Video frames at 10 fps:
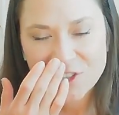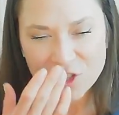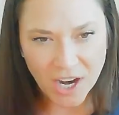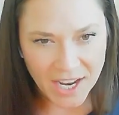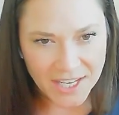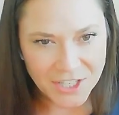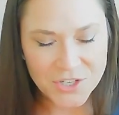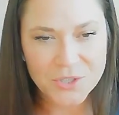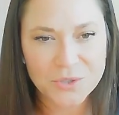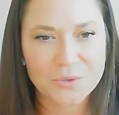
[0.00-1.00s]
Trying
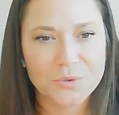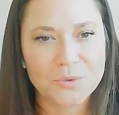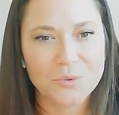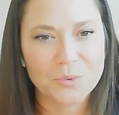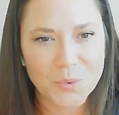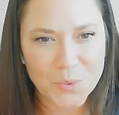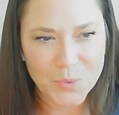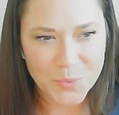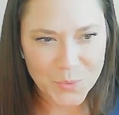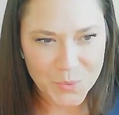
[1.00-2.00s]
to
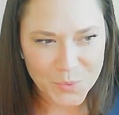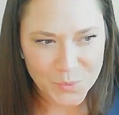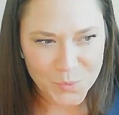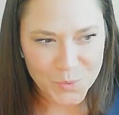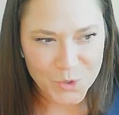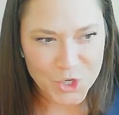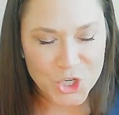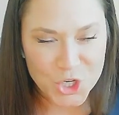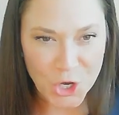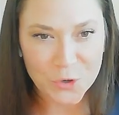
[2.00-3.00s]

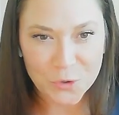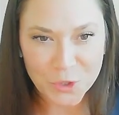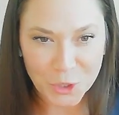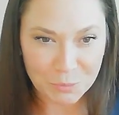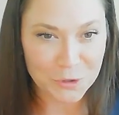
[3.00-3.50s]
show, you know,